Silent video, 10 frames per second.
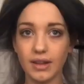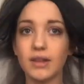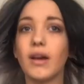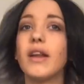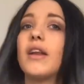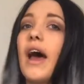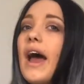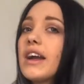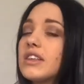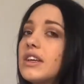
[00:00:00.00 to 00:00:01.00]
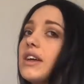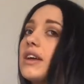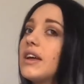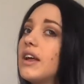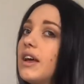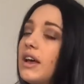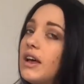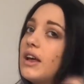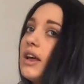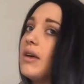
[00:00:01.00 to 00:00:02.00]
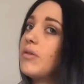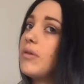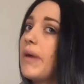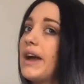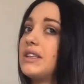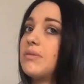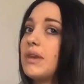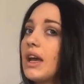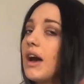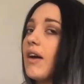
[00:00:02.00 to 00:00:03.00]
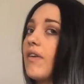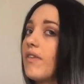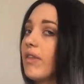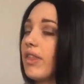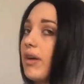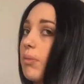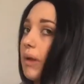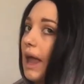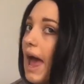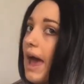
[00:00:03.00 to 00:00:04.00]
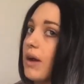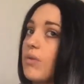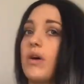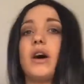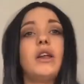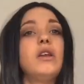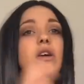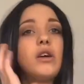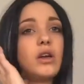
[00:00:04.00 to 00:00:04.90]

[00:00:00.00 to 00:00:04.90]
This one actually reminds me of the black one